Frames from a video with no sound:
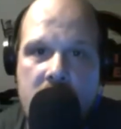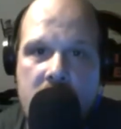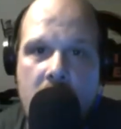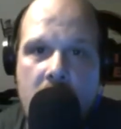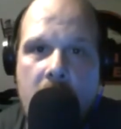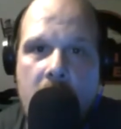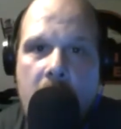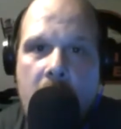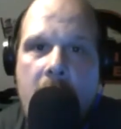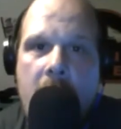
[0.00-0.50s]

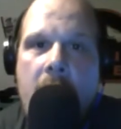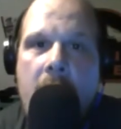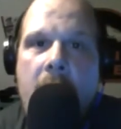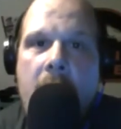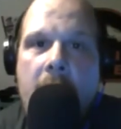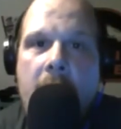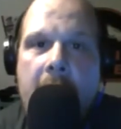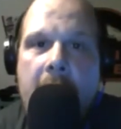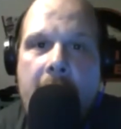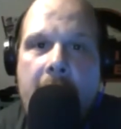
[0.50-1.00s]
start.
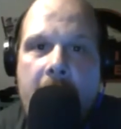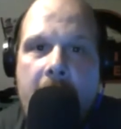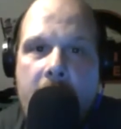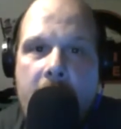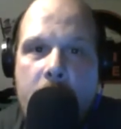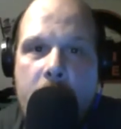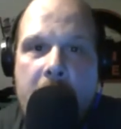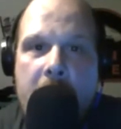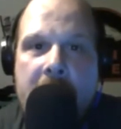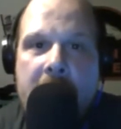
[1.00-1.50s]

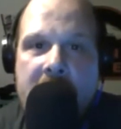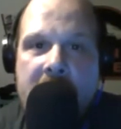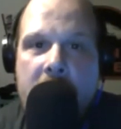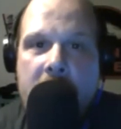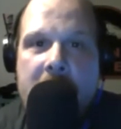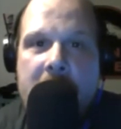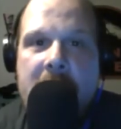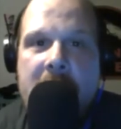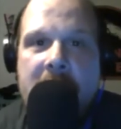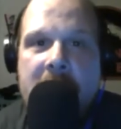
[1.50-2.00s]
Because let me
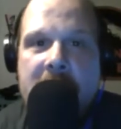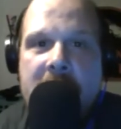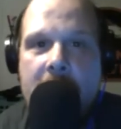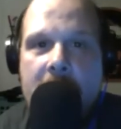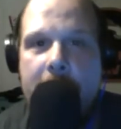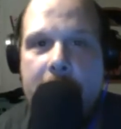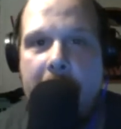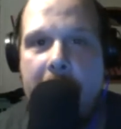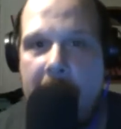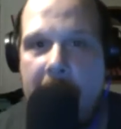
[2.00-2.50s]
tell you
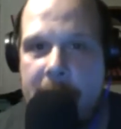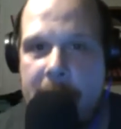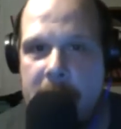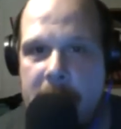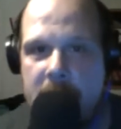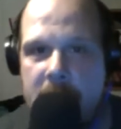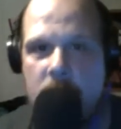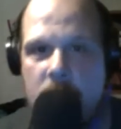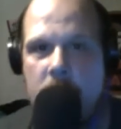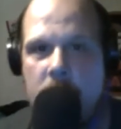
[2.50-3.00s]
something. I've been
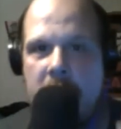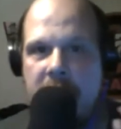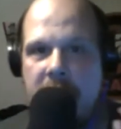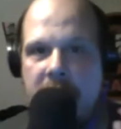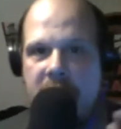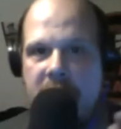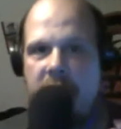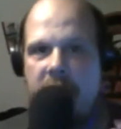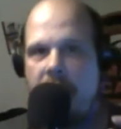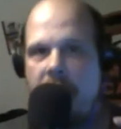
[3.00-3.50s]
doing
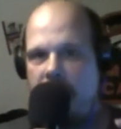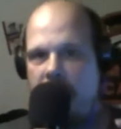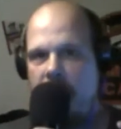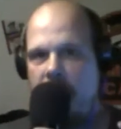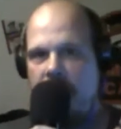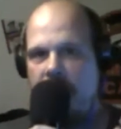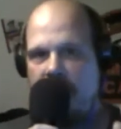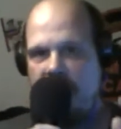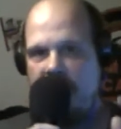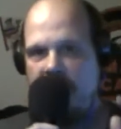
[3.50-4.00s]
these
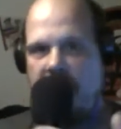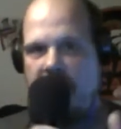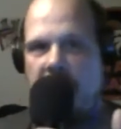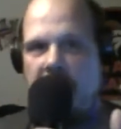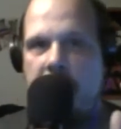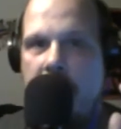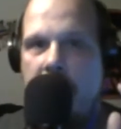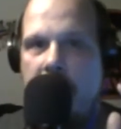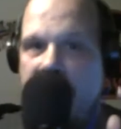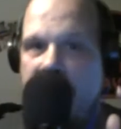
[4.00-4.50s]
interviews for
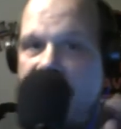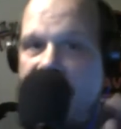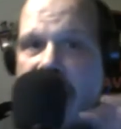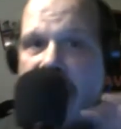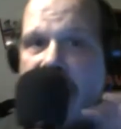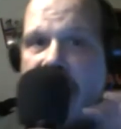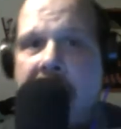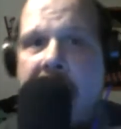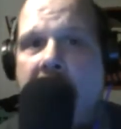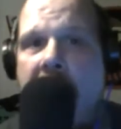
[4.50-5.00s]
6 months, and
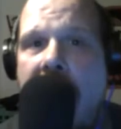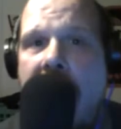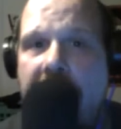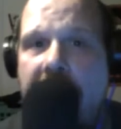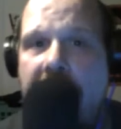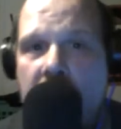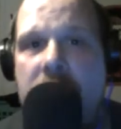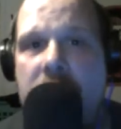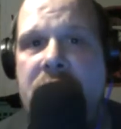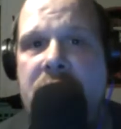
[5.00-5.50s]
I
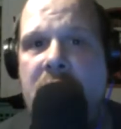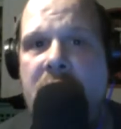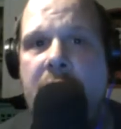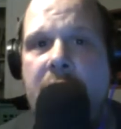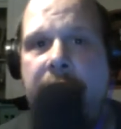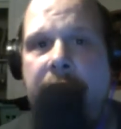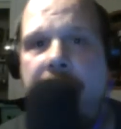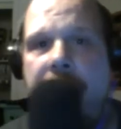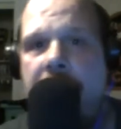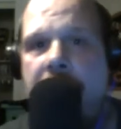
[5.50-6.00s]
knew stuff
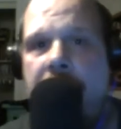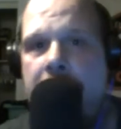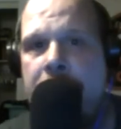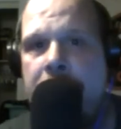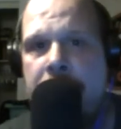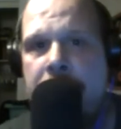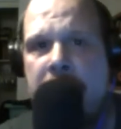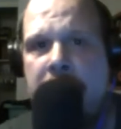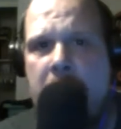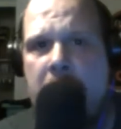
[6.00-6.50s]

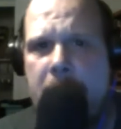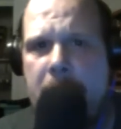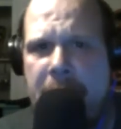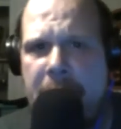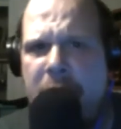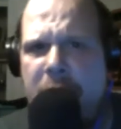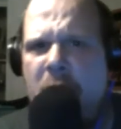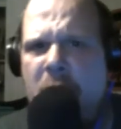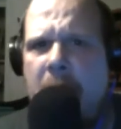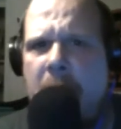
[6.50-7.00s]

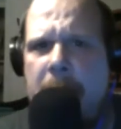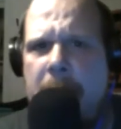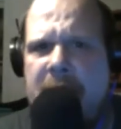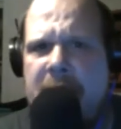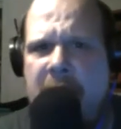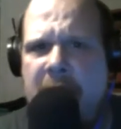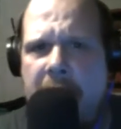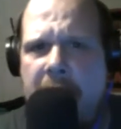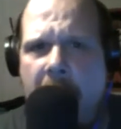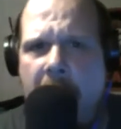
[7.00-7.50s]
before that because
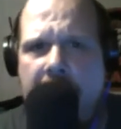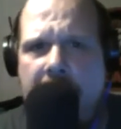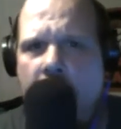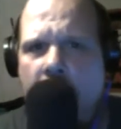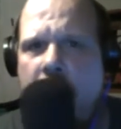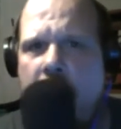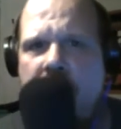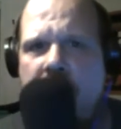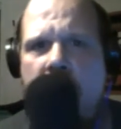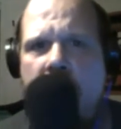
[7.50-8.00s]
I've
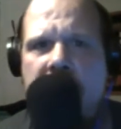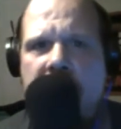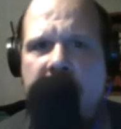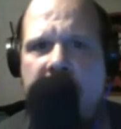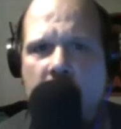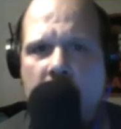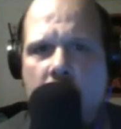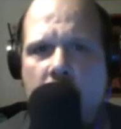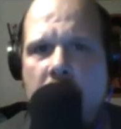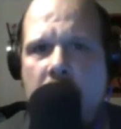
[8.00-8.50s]
always wanted to
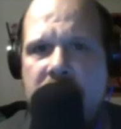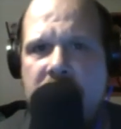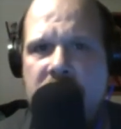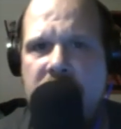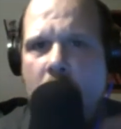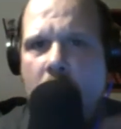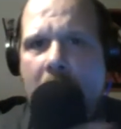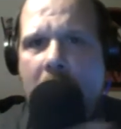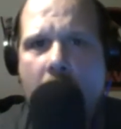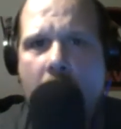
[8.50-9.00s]
run.
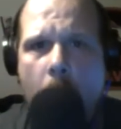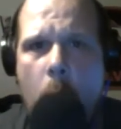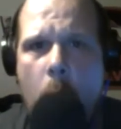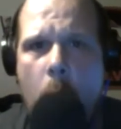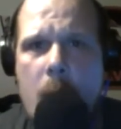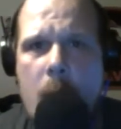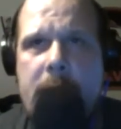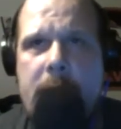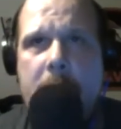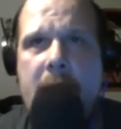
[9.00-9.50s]
So I
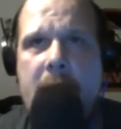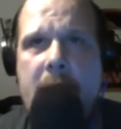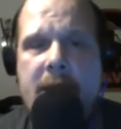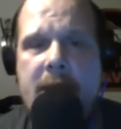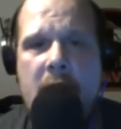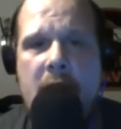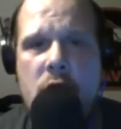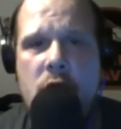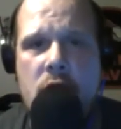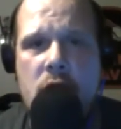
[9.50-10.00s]
always pay
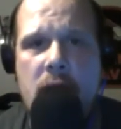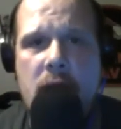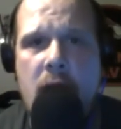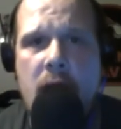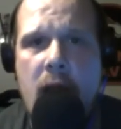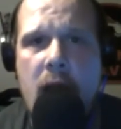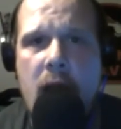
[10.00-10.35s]
attention.